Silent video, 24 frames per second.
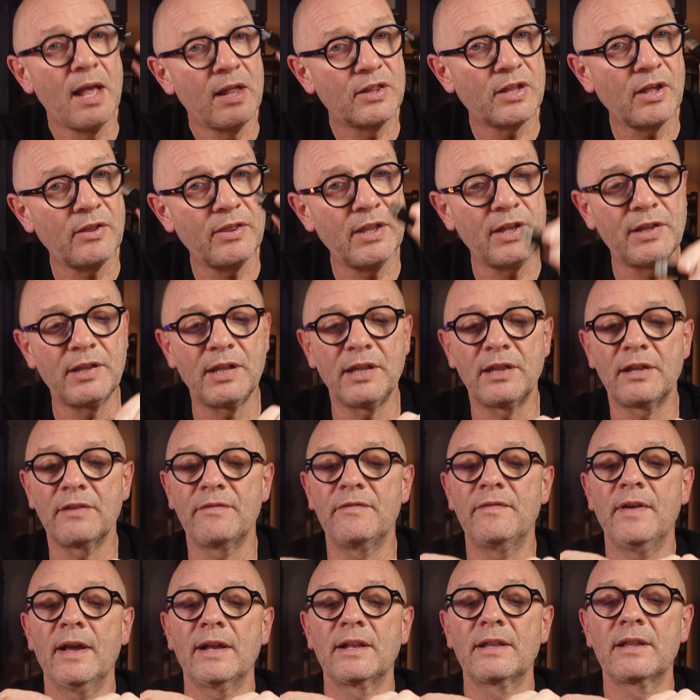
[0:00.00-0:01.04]
So this is
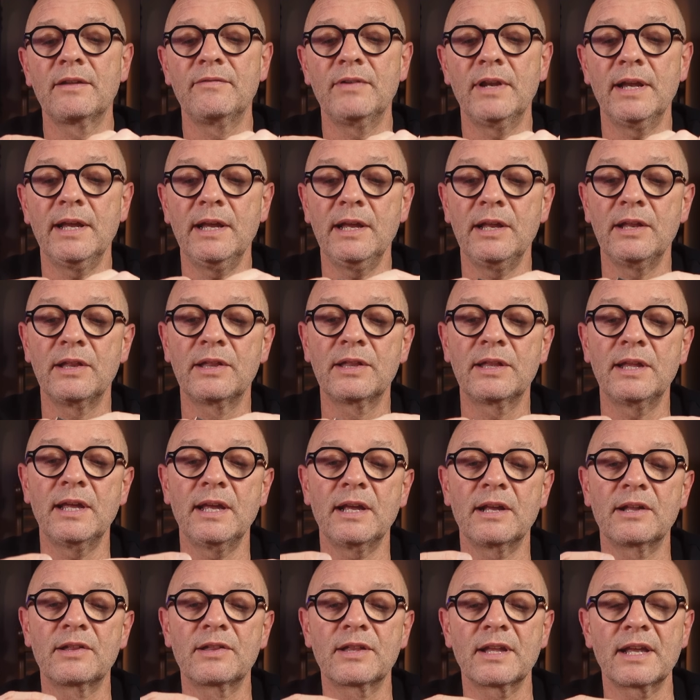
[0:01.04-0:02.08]
effectively
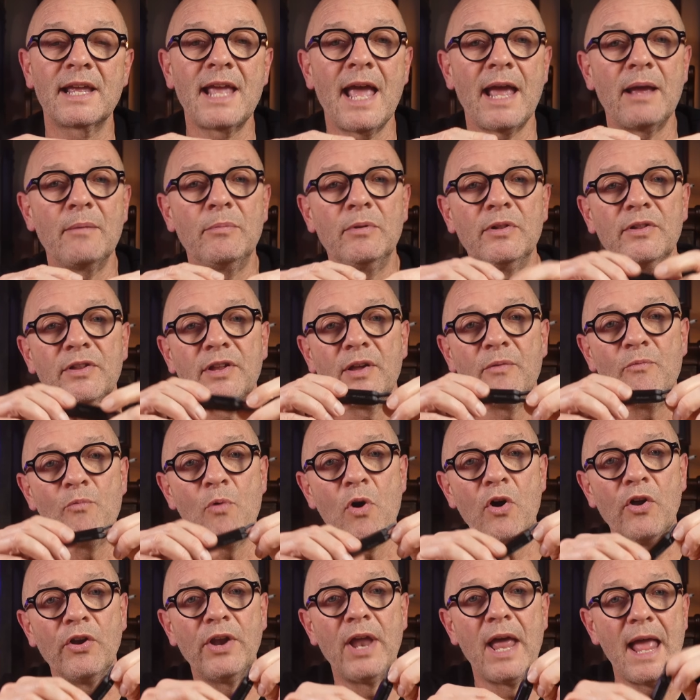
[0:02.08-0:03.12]
6 cables in
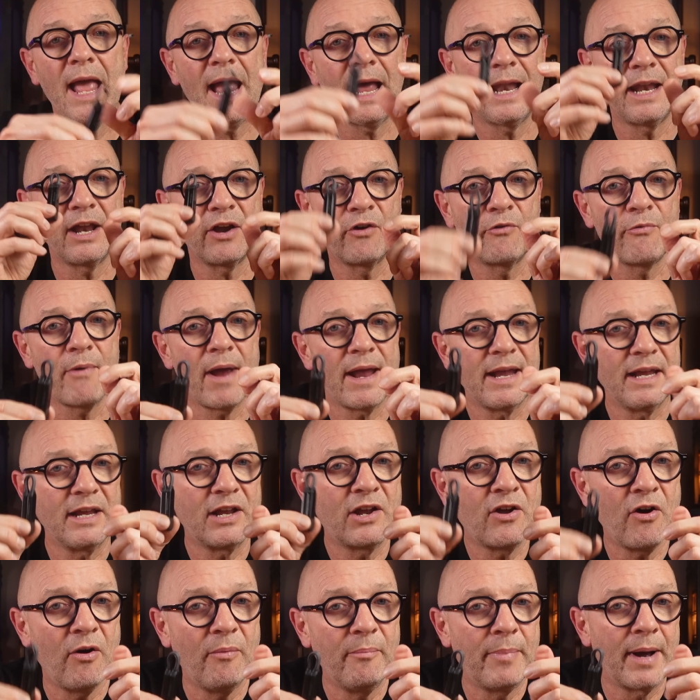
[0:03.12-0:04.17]
one, and a great
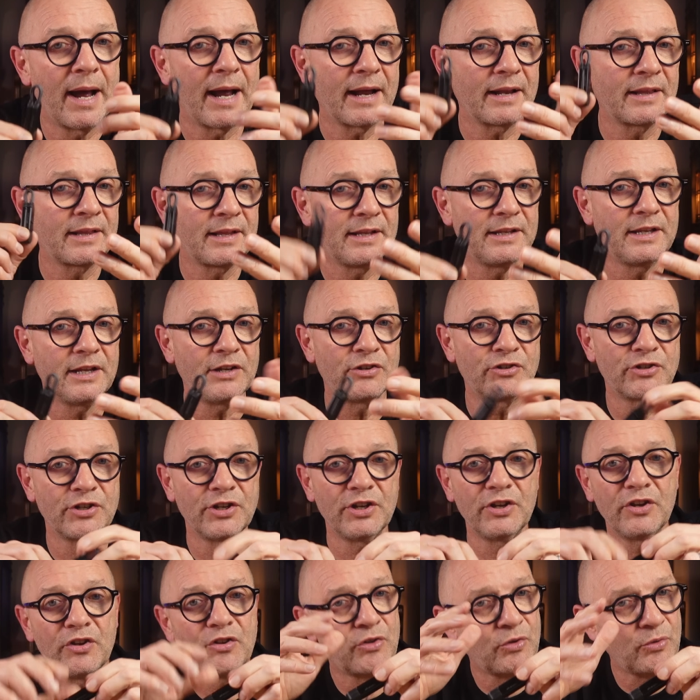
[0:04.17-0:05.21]
compact
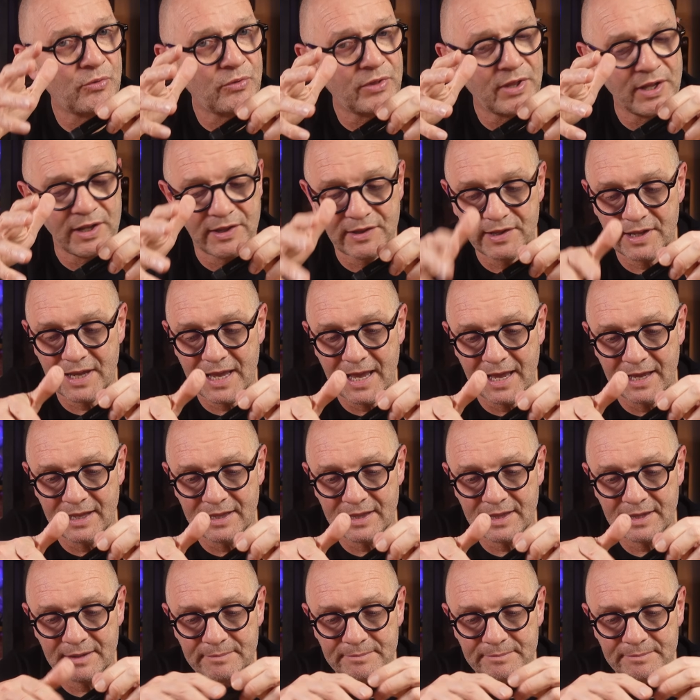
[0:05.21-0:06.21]
addition to this kit.